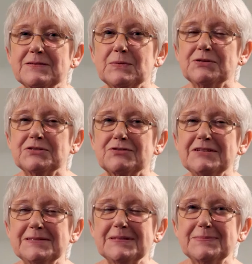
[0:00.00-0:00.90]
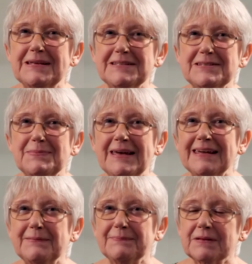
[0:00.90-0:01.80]
So what does Christmas mean to
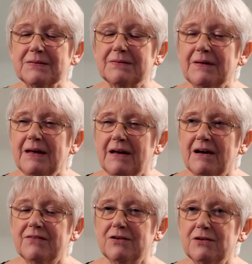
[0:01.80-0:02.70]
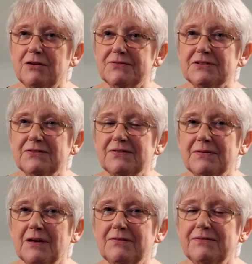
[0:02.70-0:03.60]
me? Oh, I've got lots
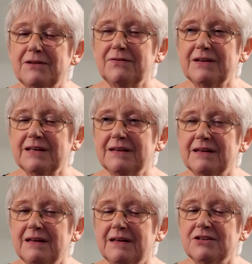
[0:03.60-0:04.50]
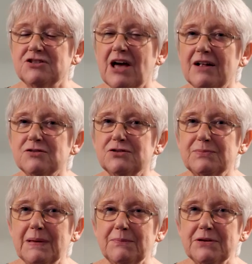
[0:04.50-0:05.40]
of lovely
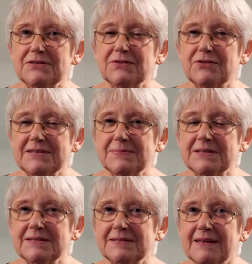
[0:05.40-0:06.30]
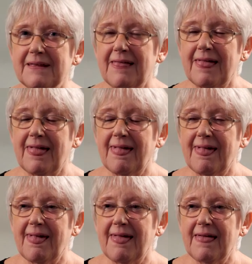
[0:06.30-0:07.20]
childhood memories of Christmas,
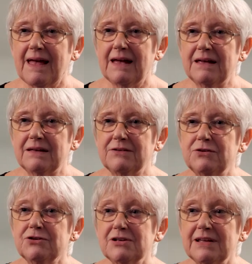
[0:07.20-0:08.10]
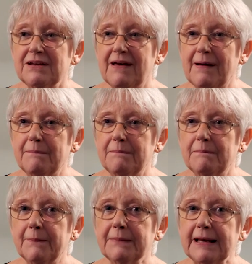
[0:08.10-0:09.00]
usually around
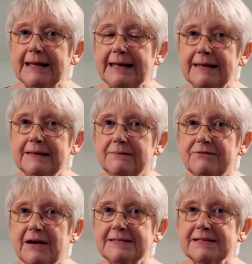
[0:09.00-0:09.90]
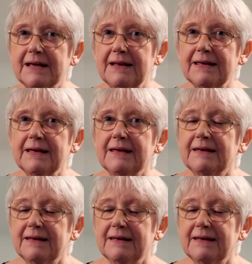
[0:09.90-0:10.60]
mum cleaning frantically,